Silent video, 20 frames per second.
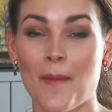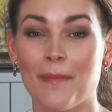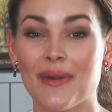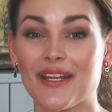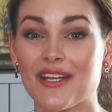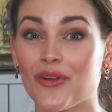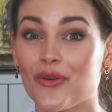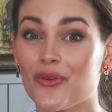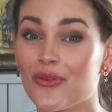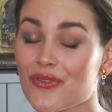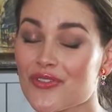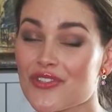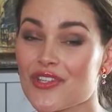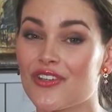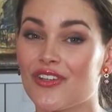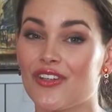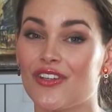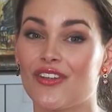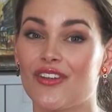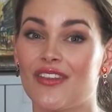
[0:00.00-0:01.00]
But I
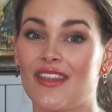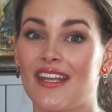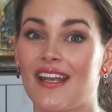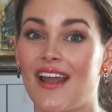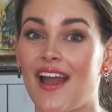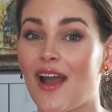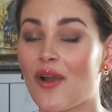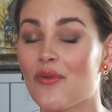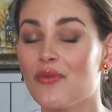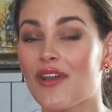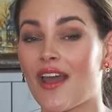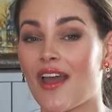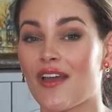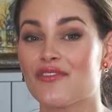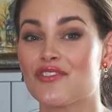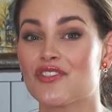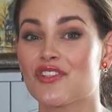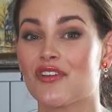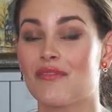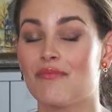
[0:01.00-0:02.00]
also knew that I would
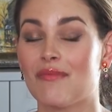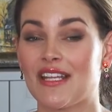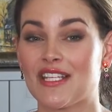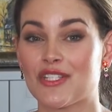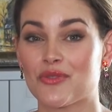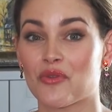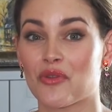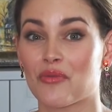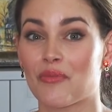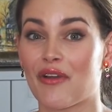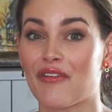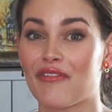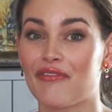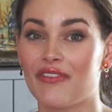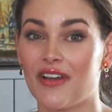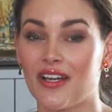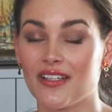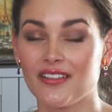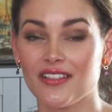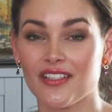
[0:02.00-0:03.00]
have to commence with my
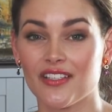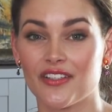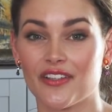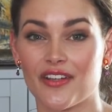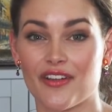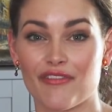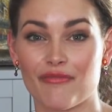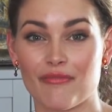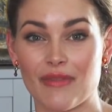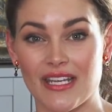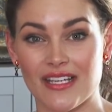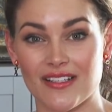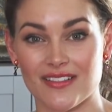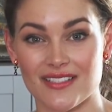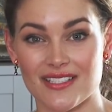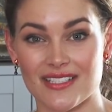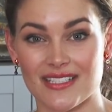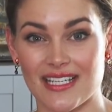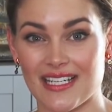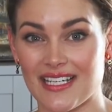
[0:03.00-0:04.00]
final year of
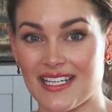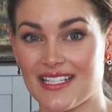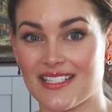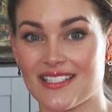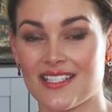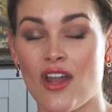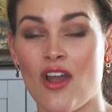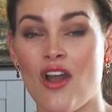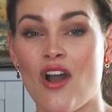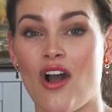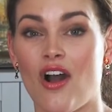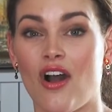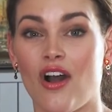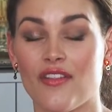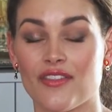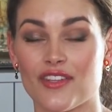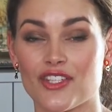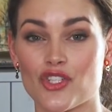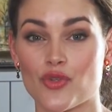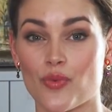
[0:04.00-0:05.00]
medical studies
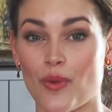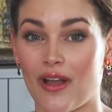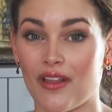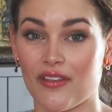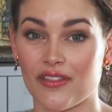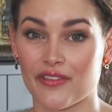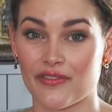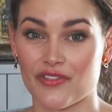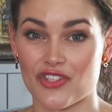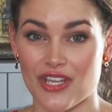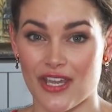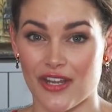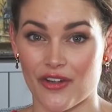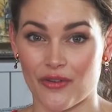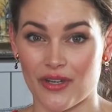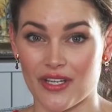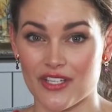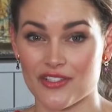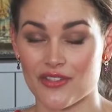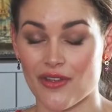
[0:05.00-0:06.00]
on the 12th of
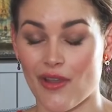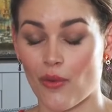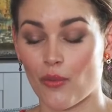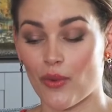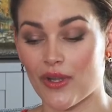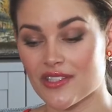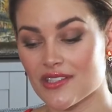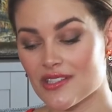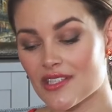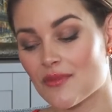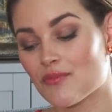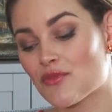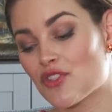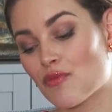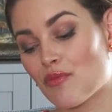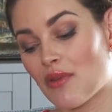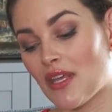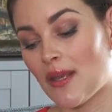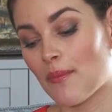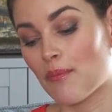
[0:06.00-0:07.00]
January. So I wanted him
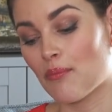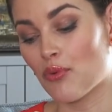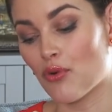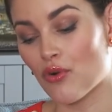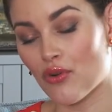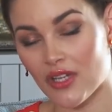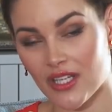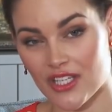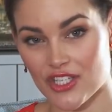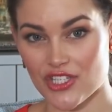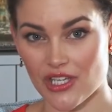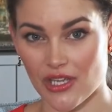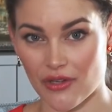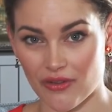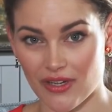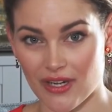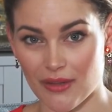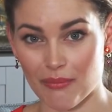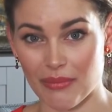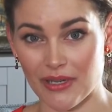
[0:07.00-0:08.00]
to be born in
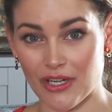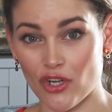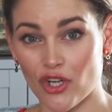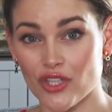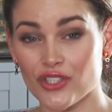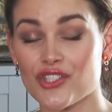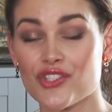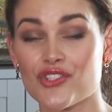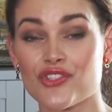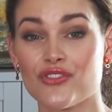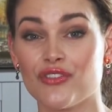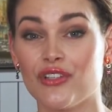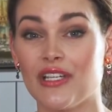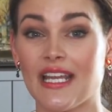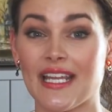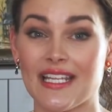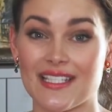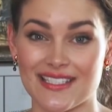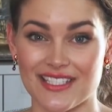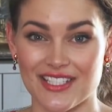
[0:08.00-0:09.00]
January, but not too
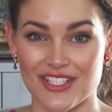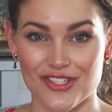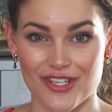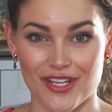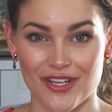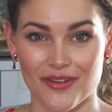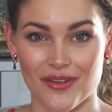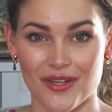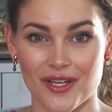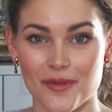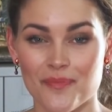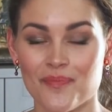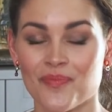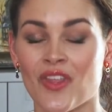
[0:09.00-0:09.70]
late in January.